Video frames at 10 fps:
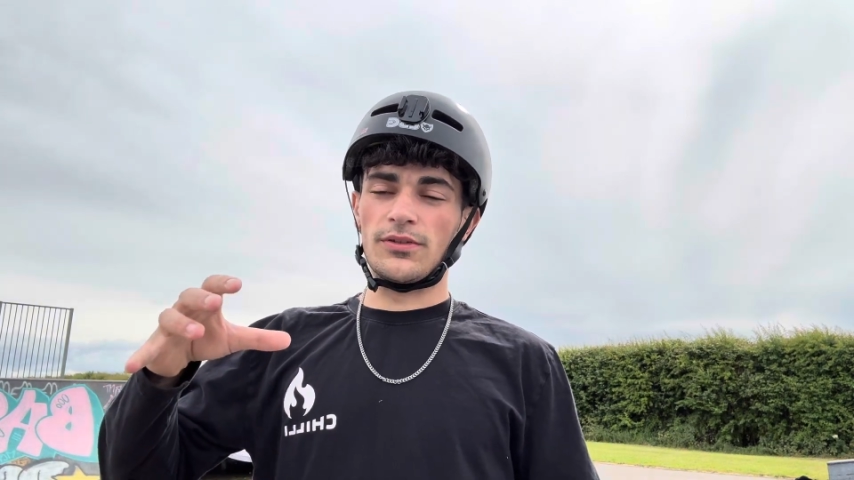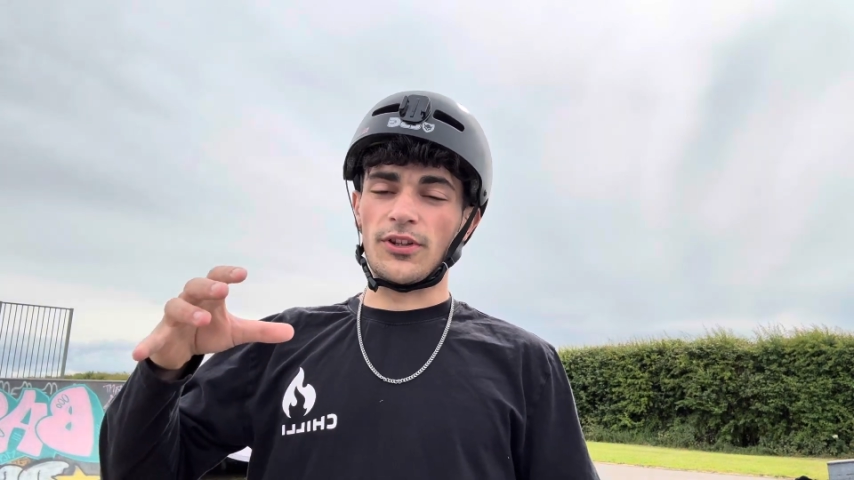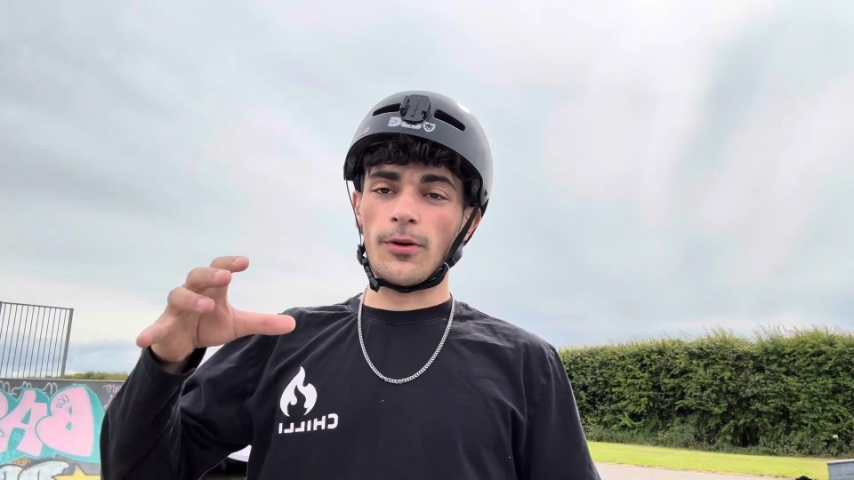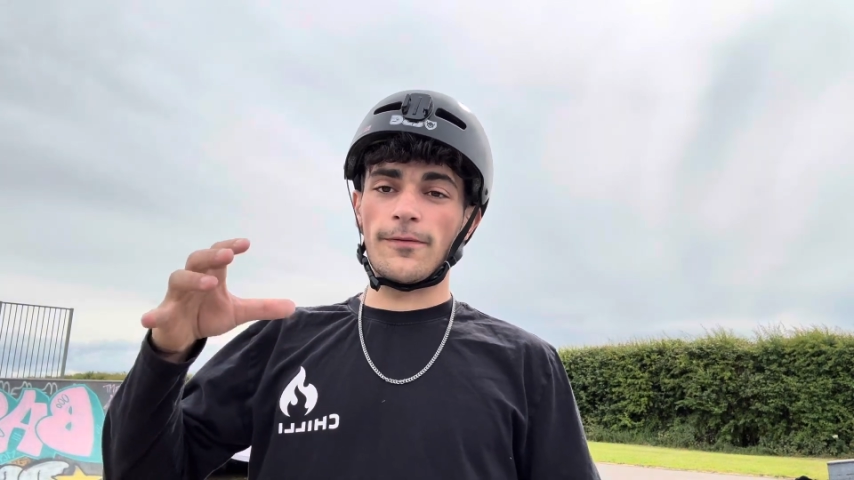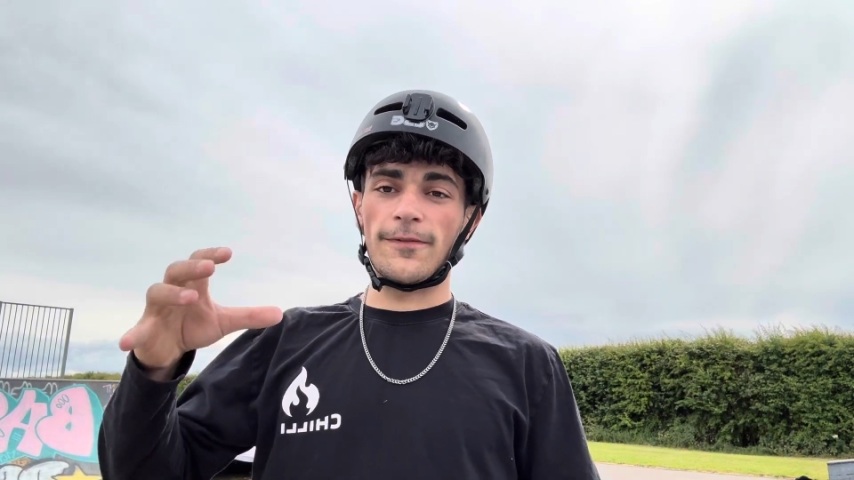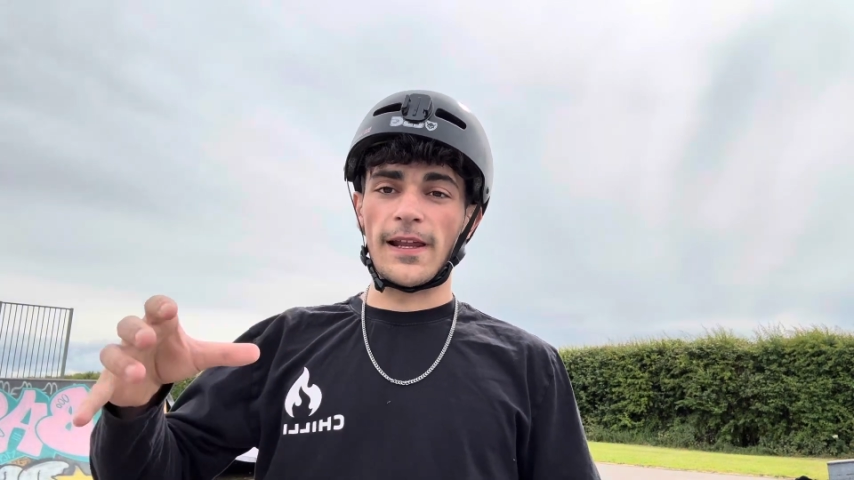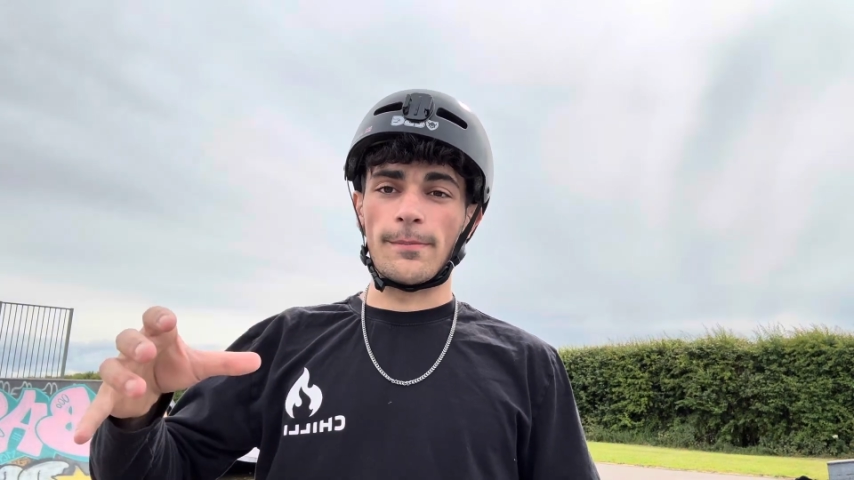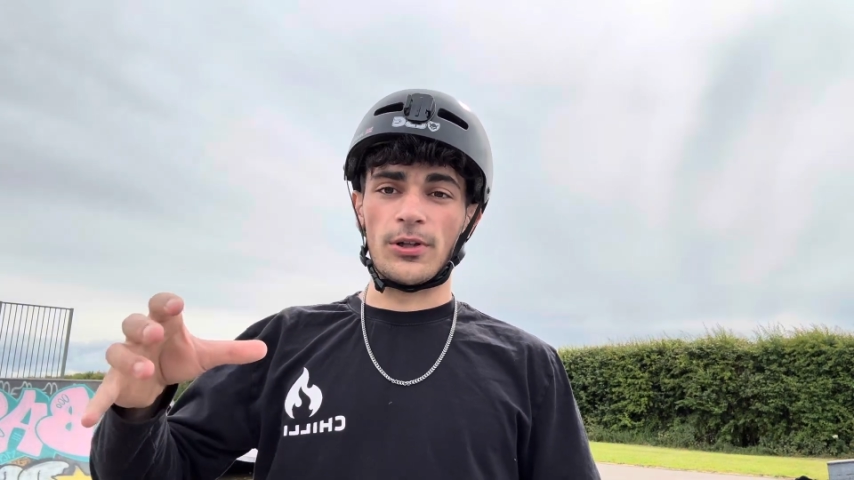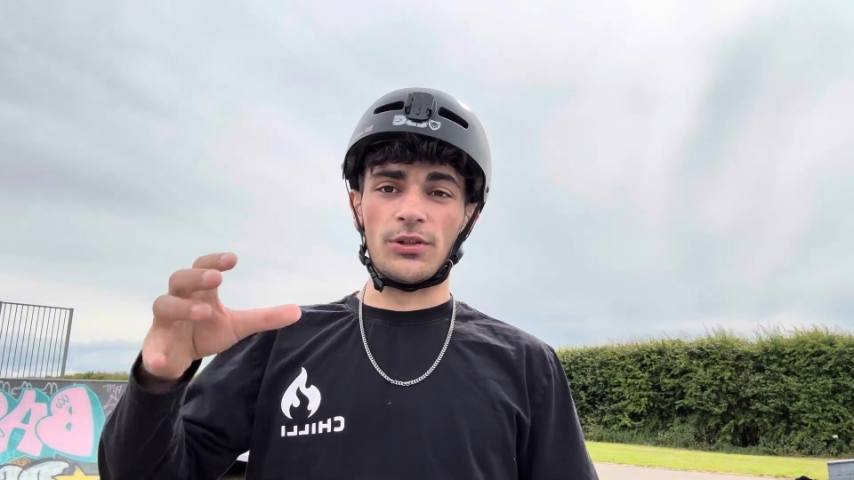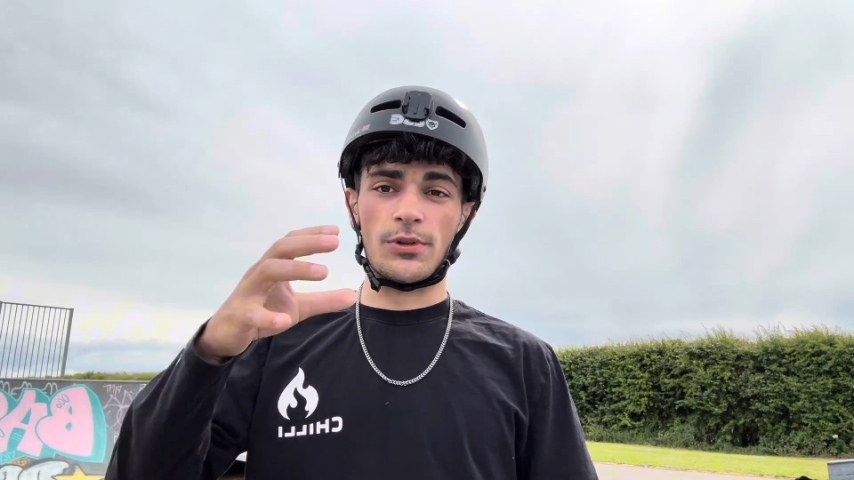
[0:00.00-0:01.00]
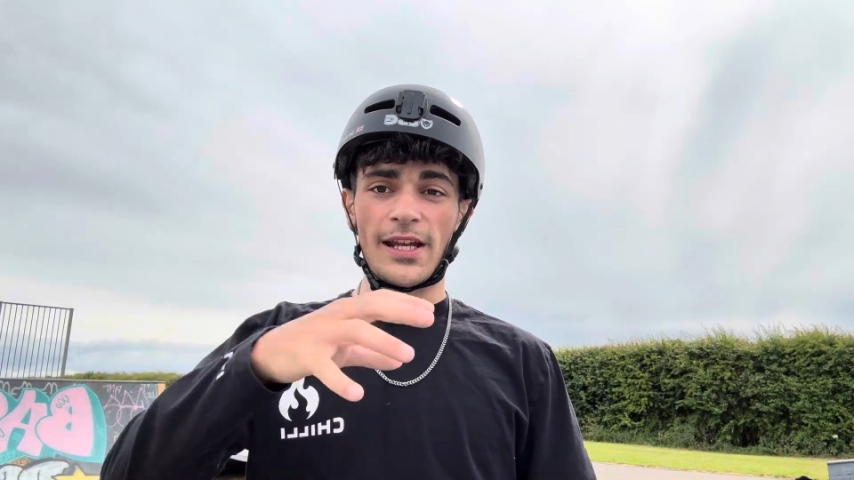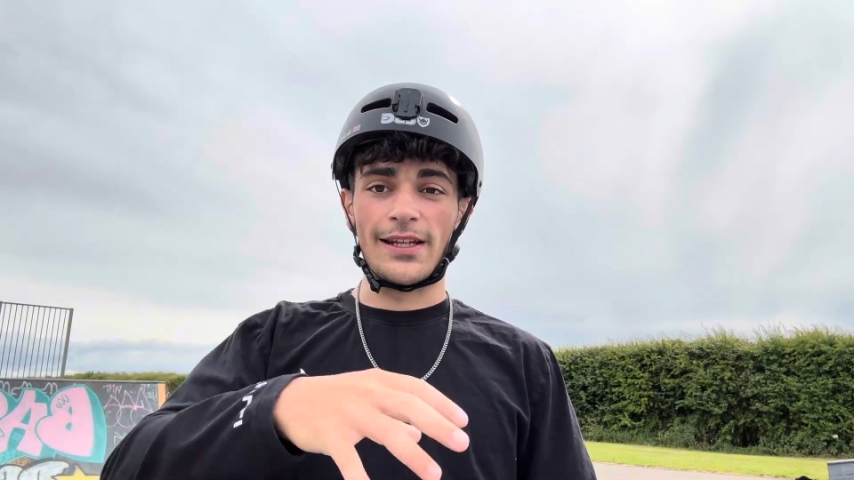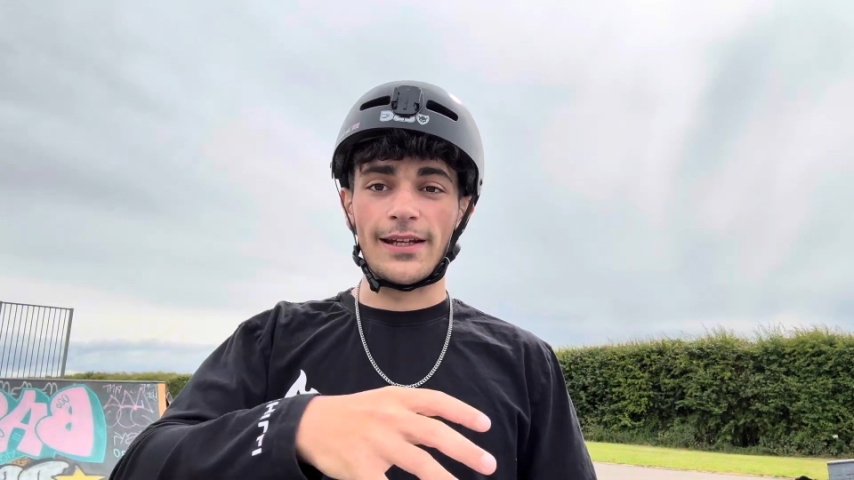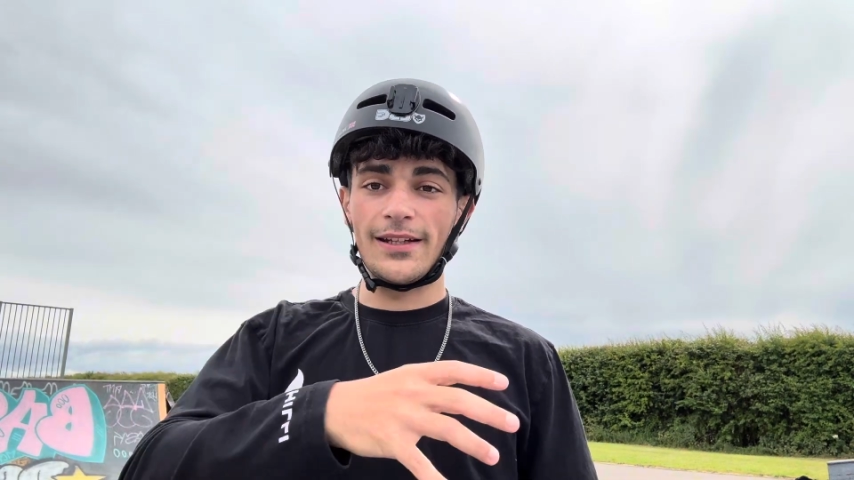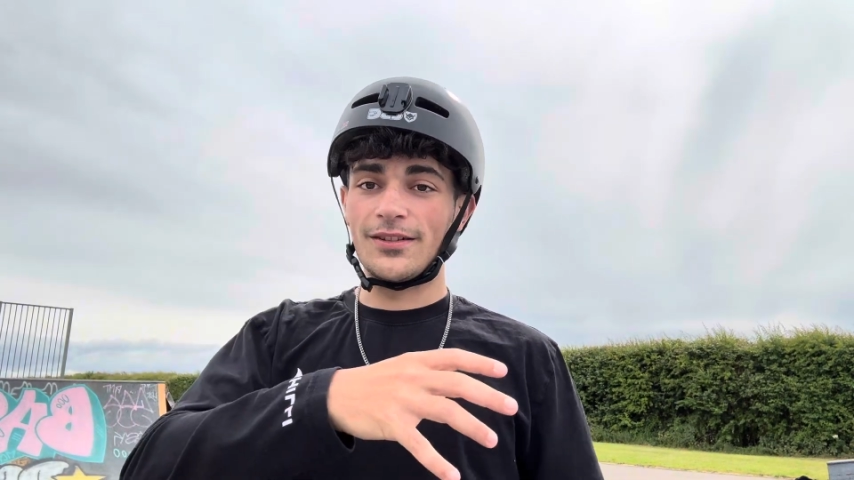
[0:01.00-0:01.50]
don't flip but you
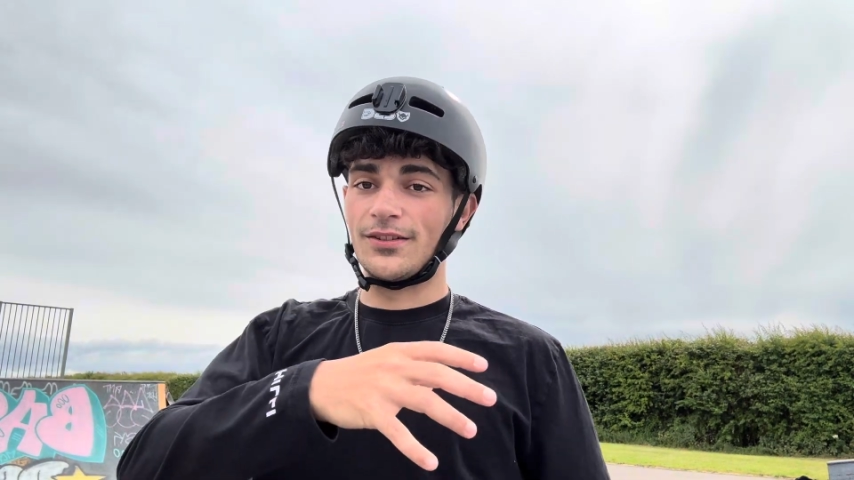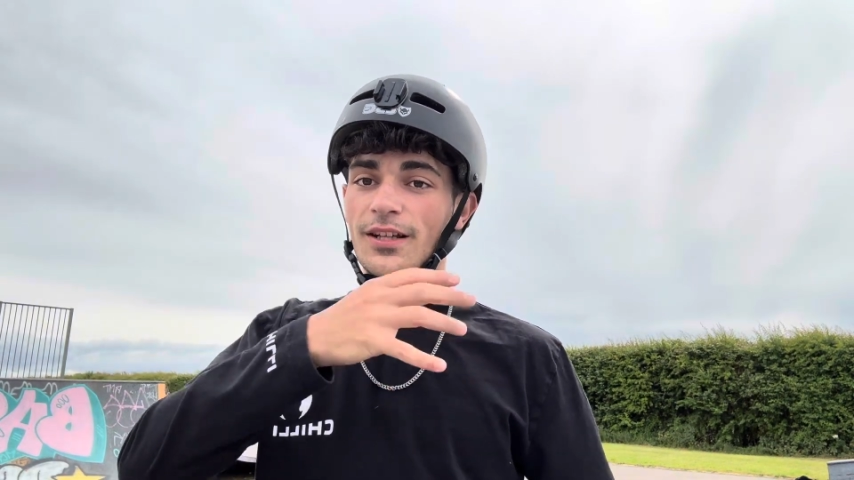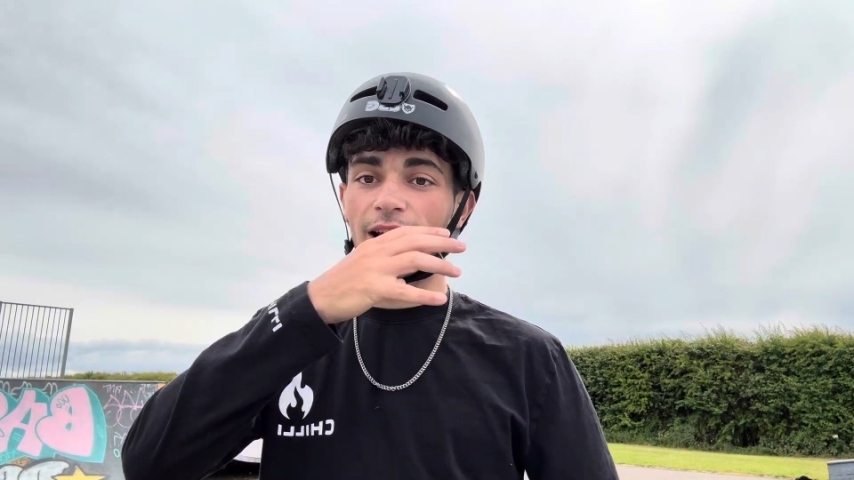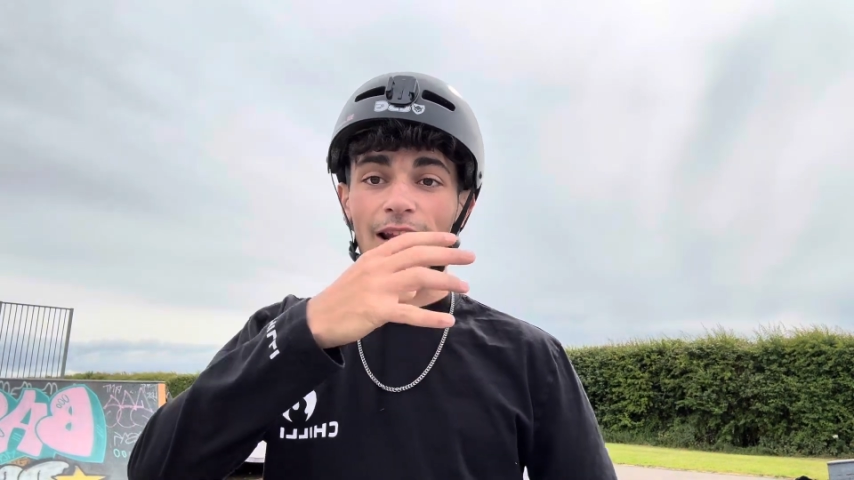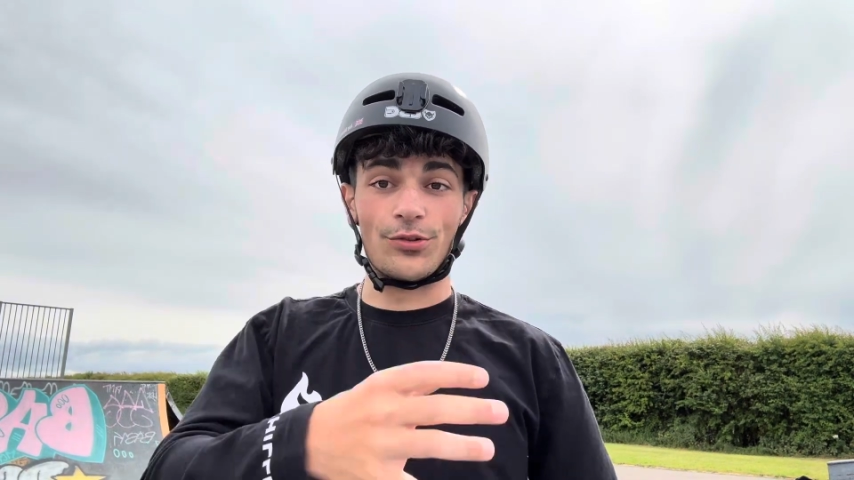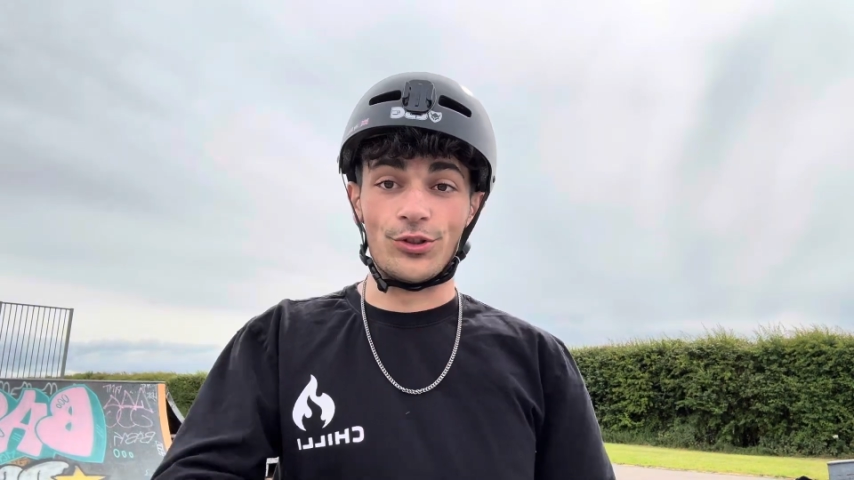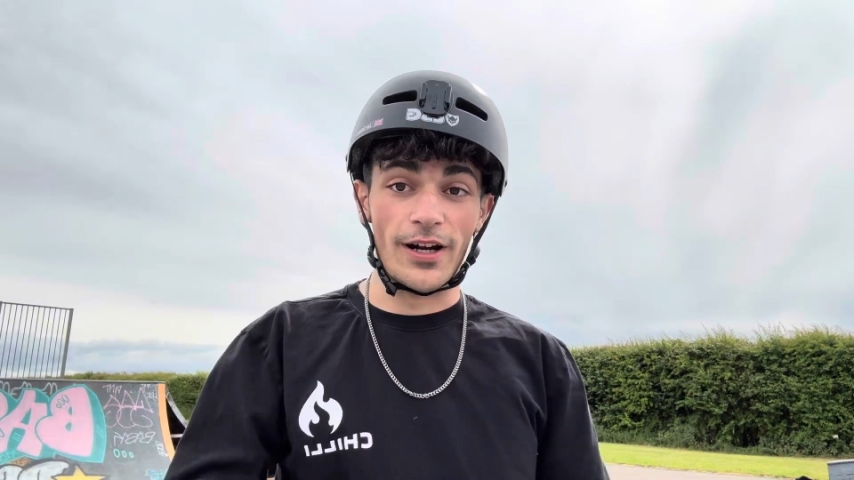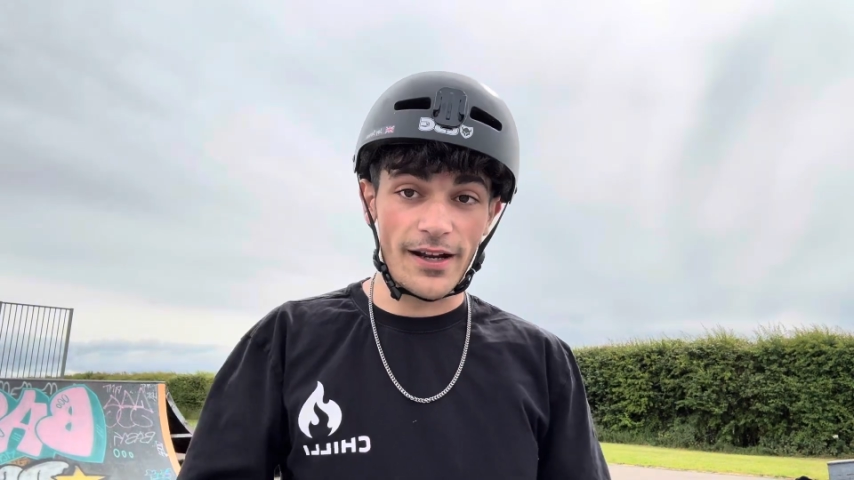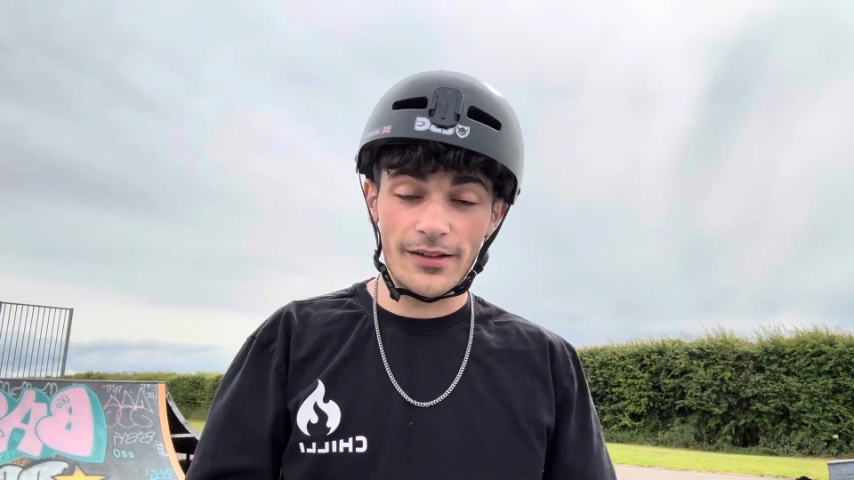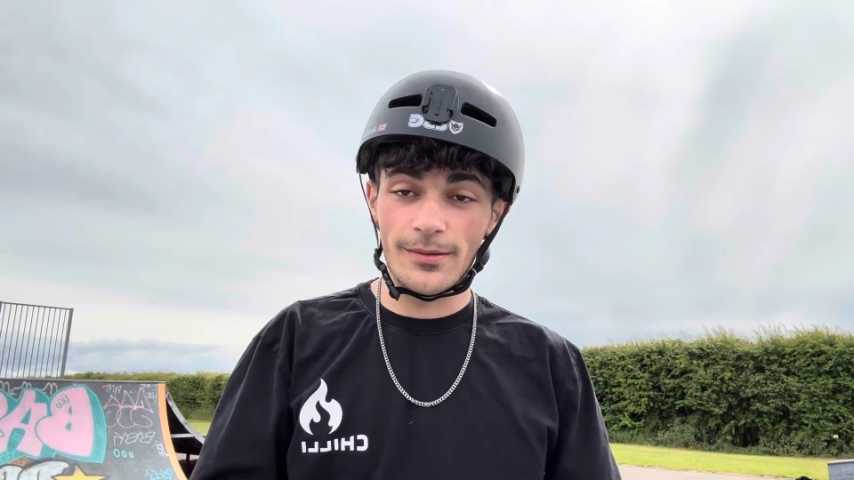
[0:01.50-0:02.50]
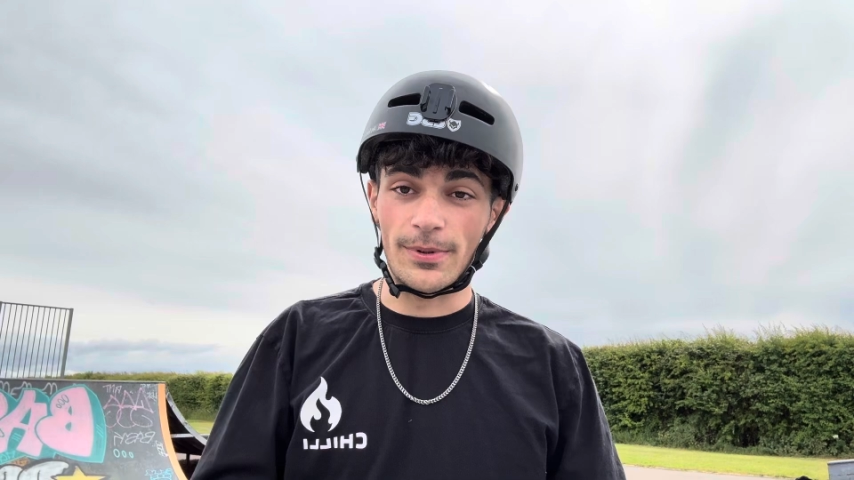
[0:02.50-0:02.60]
180, you're going to land on your head.